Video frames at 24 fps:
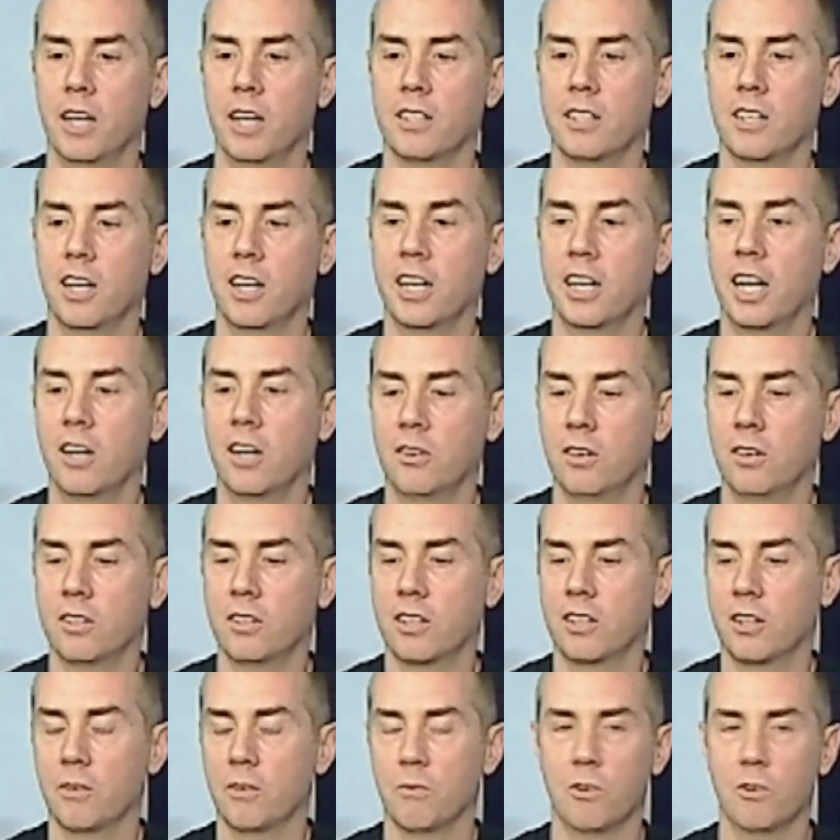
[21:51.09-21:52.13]
And I got hooked at
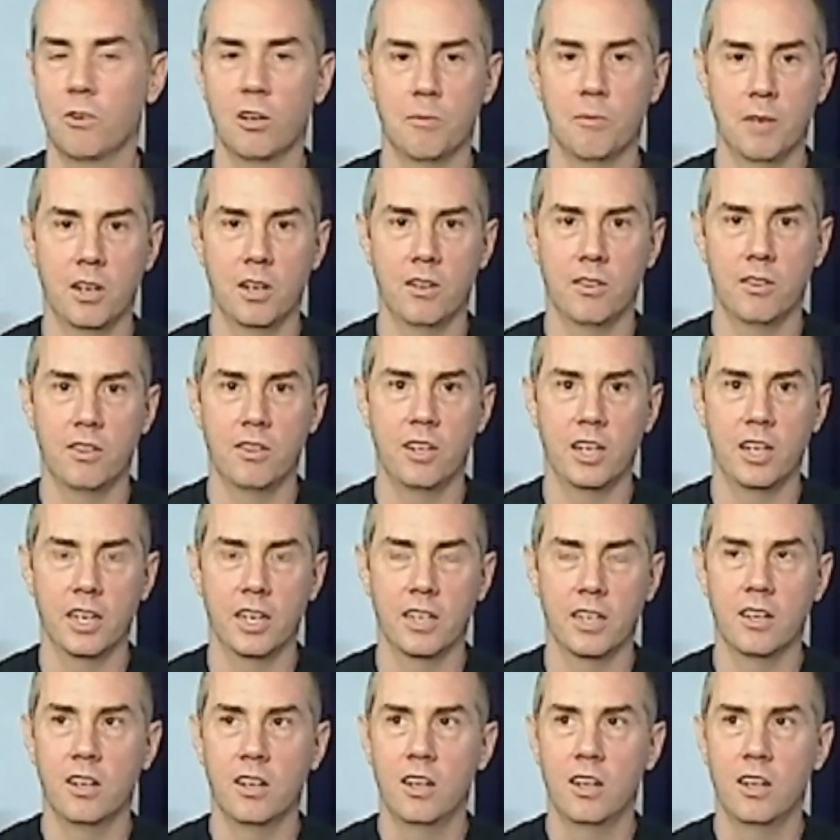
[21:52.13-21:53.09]
the rudimental thing